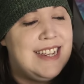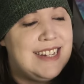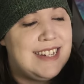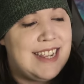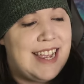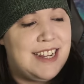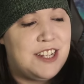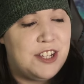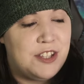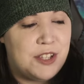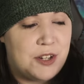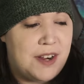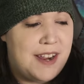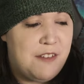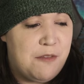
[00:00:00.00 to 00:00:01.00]
to head to the
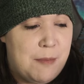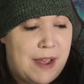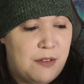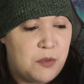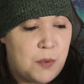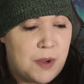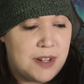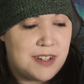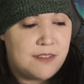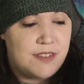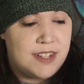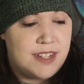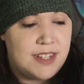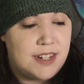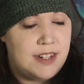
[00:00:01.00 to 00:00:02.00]
grave mound west of
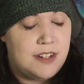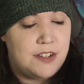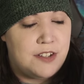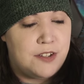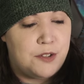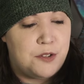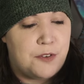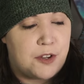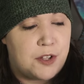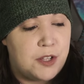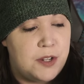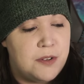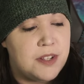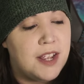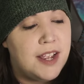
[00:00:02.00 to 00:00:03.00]
the city to search for
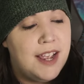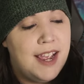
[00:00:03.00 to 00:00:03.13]
clues,